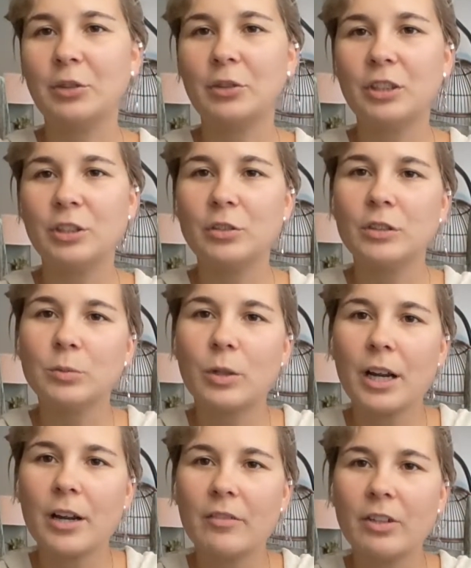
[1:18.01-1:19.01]
you can use
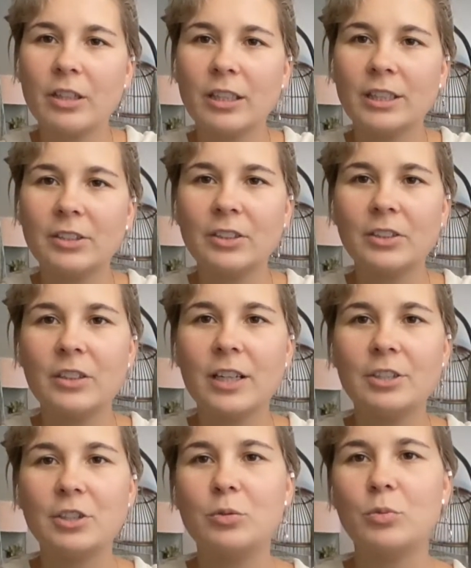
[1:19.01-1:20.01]
whatever cleaner
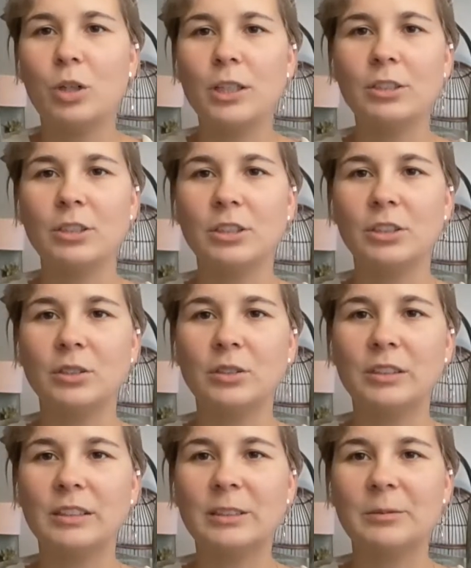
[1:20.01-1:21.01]
that you want to
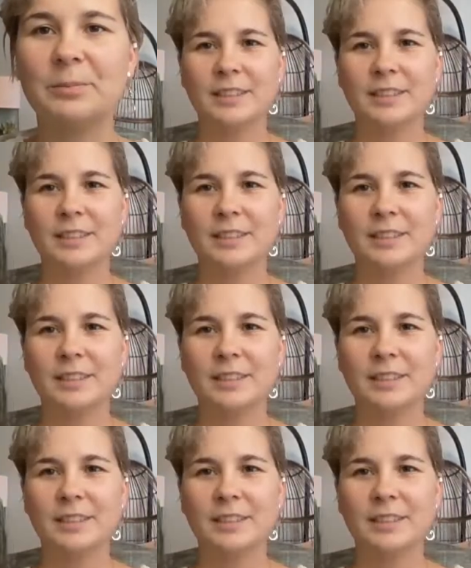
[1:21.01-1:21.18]
use.